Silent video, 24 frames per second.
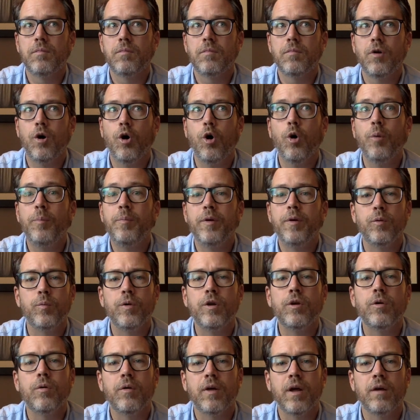hoping we
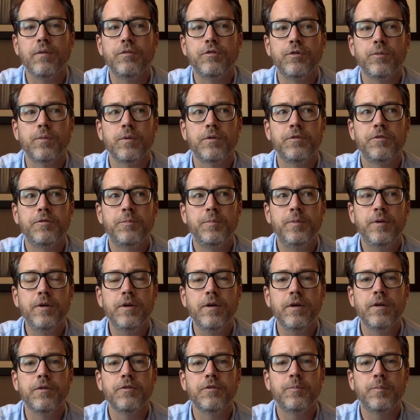don't have to
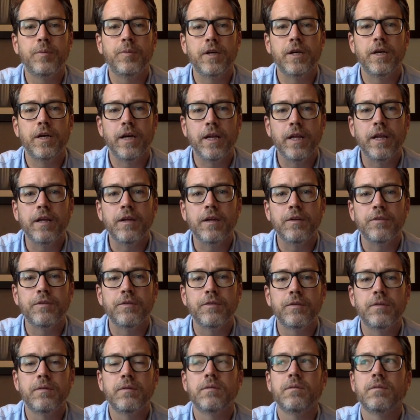experience, but it
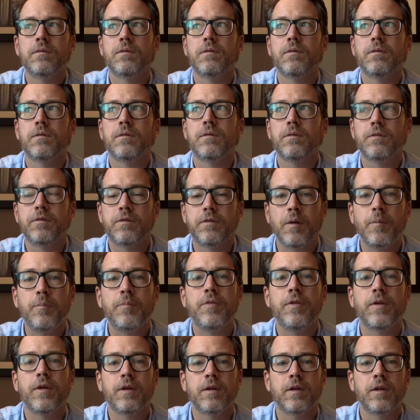is
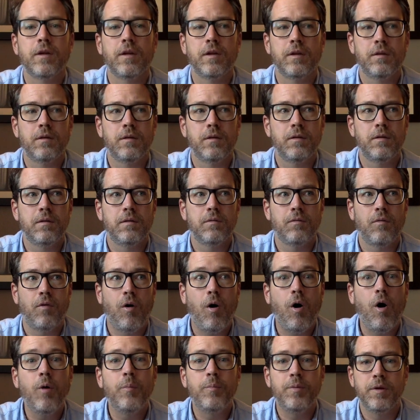something that
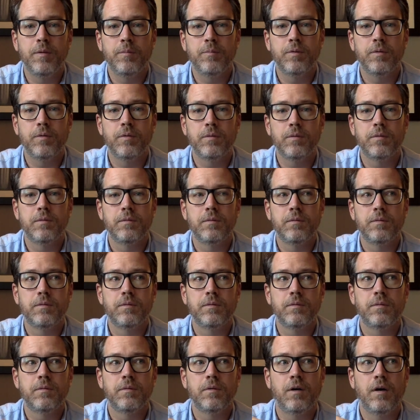all people
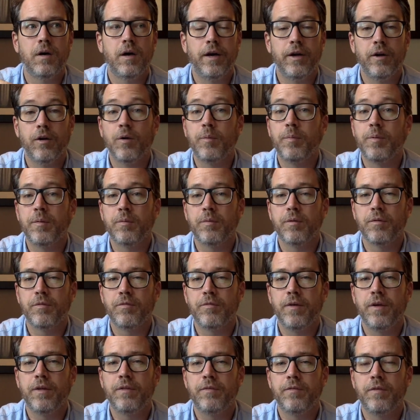uh, and all people of
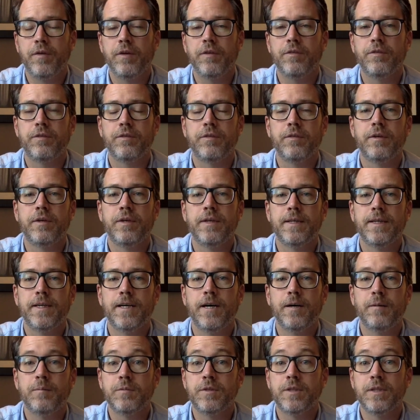faith face
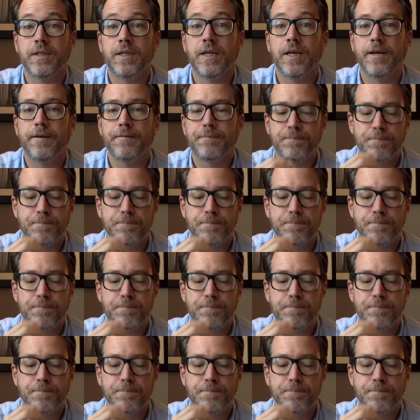um, today.